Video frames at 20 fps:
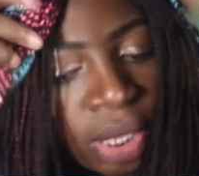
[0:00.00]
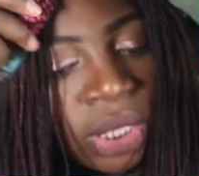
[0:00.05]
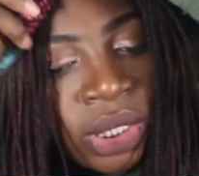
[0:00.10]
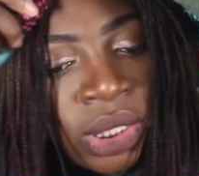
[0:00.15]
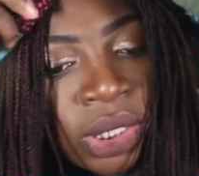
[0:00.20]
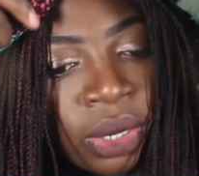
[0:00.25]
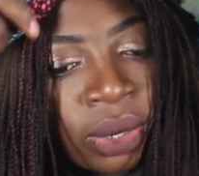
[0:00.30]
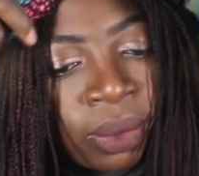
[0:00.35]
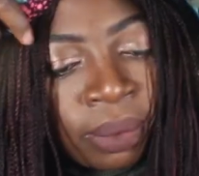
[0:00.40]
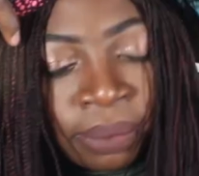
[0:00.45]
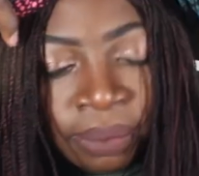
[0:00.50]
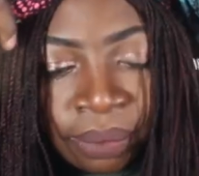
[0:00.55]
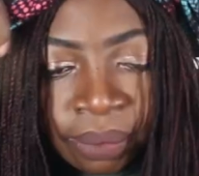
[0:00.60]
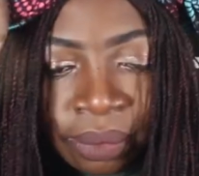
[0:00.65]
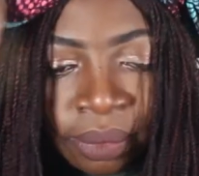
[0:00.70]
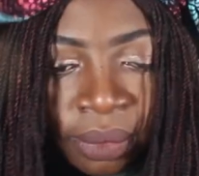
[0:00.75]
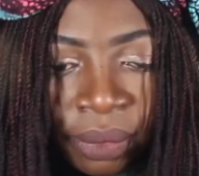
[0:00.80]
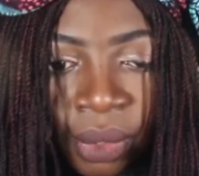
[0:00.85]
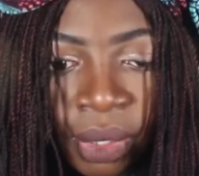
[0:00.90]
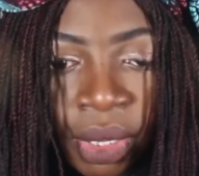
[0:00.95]
So
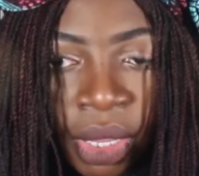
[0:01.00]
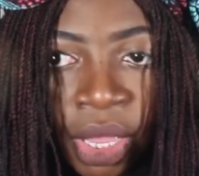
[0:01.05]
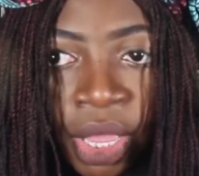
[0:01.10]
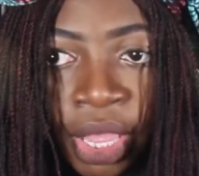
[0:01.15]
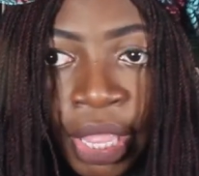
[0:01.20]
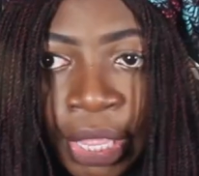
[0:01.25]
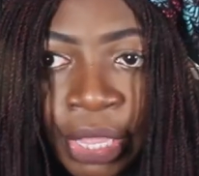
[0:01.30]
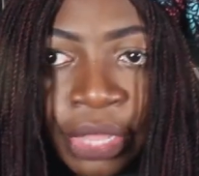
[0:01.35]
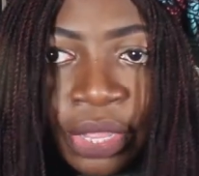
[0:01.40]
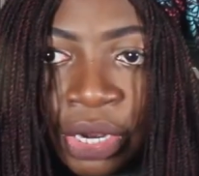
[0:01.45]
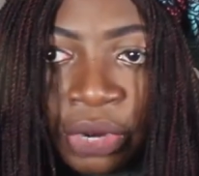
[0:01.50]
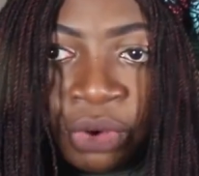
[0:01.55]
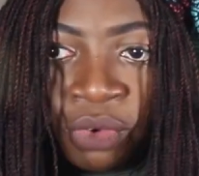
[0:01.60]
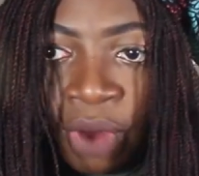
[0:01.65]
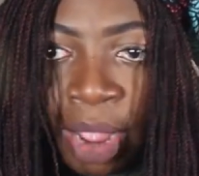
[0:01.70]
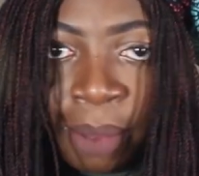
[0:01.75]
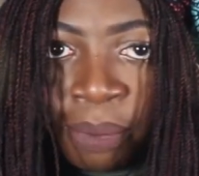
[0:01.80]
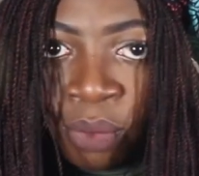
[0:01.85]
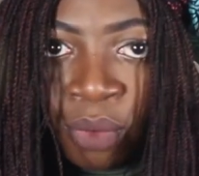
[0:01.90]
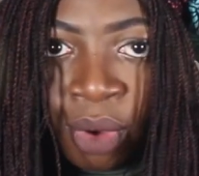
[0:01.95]
you're going to
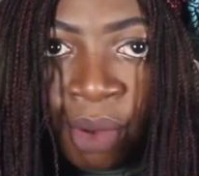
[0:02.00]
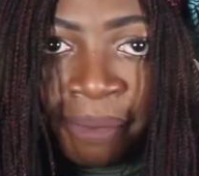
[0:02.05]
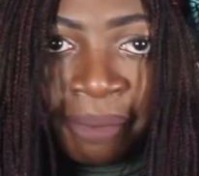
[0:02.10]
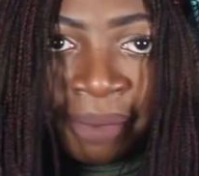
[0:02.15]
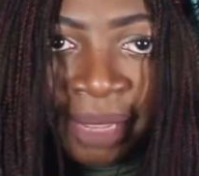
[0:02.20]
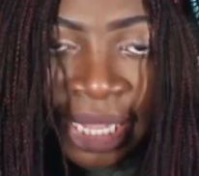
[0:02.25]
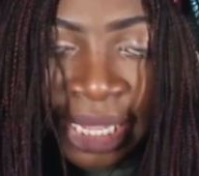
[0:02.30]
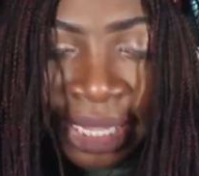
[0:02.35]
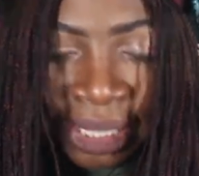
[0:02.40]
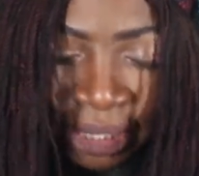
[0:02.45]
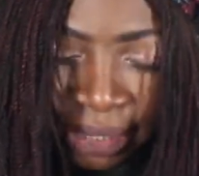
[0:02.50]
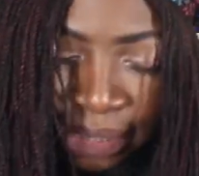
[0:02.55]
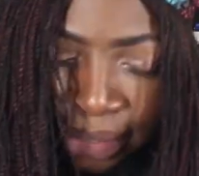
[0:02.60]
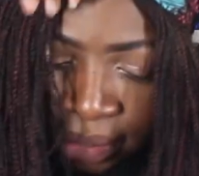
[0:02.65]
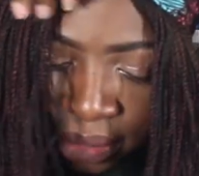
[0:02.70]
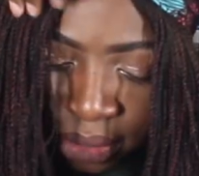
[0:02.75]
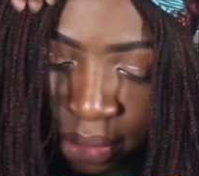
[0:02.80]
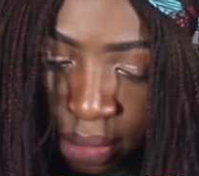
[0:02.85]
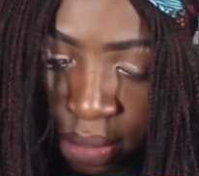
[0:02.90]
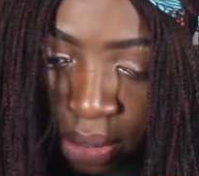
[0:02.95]
grab one
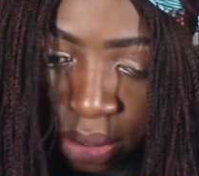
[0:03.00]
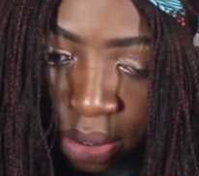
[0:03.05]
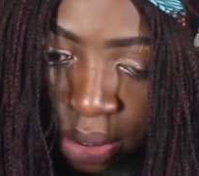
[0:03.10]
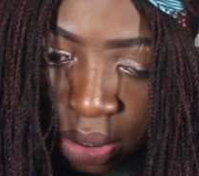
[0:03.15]
piece,